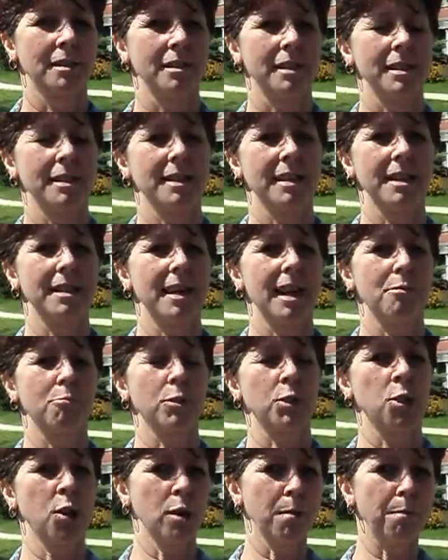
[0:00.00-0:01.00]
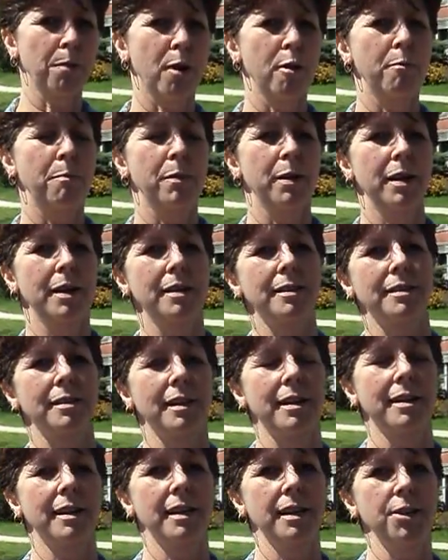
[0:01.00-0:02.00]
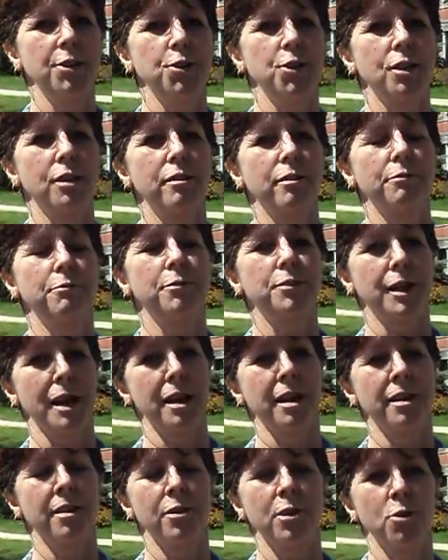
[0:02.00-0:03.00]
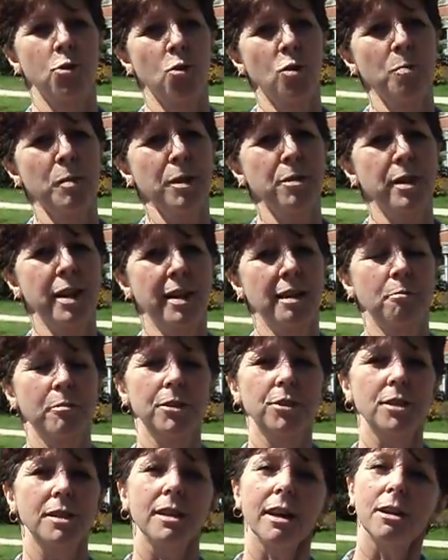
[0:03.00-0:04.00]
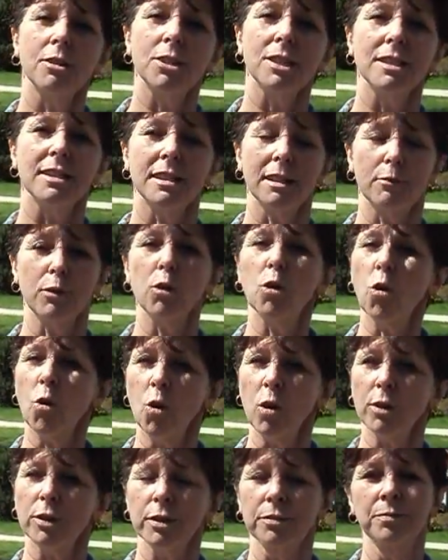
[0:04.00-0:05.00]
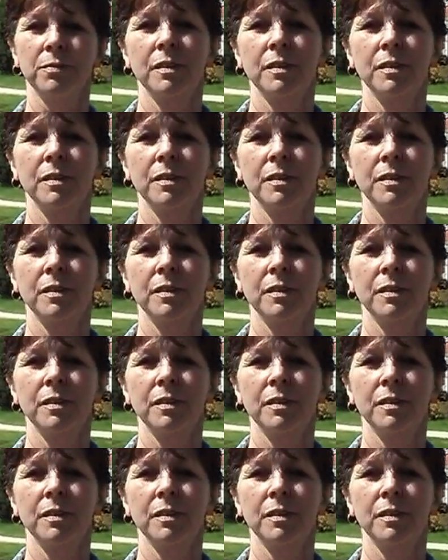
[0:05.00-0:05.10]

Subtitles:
They said that was not appropriate and he should have done the normal thing, which is go to civil court.